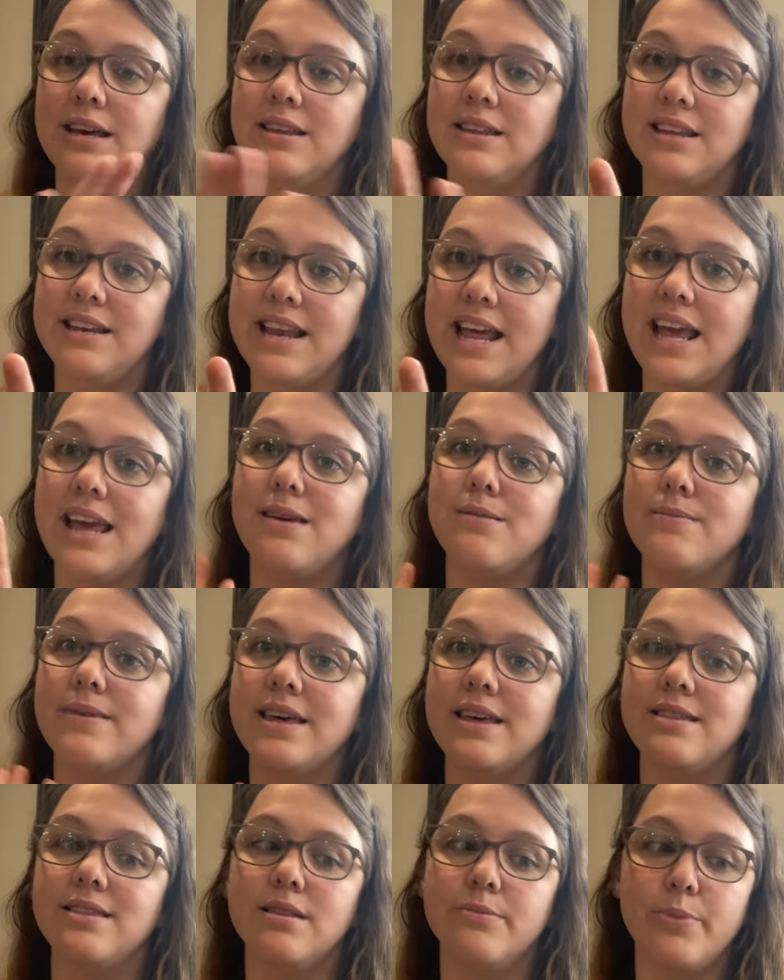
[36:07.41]
the name
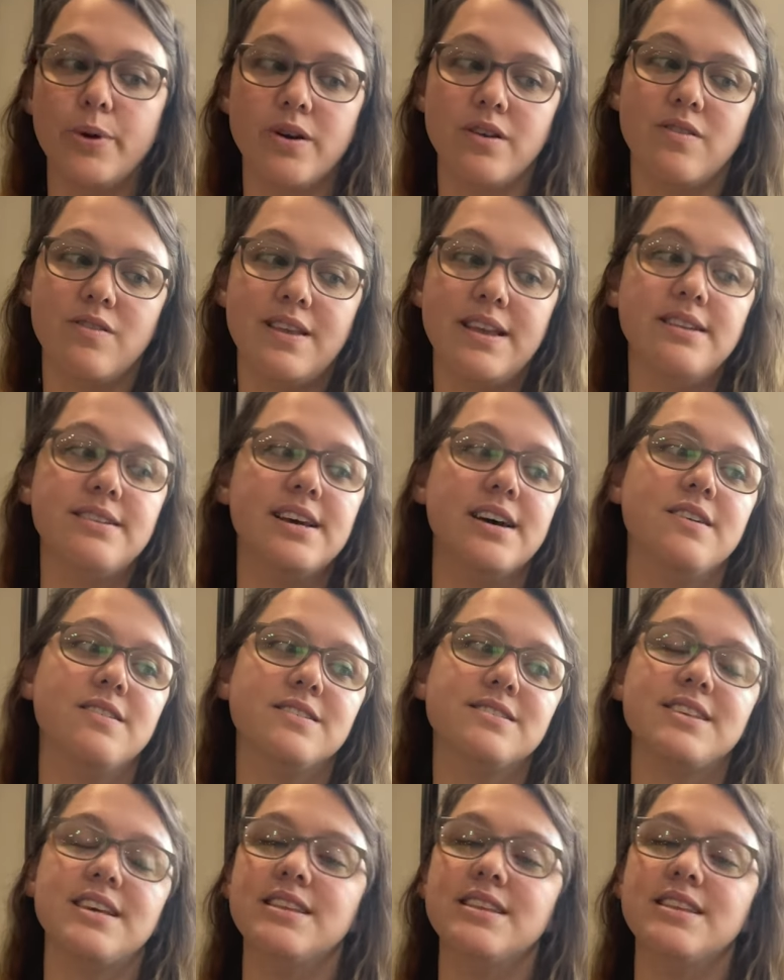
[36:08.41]
and the birth details.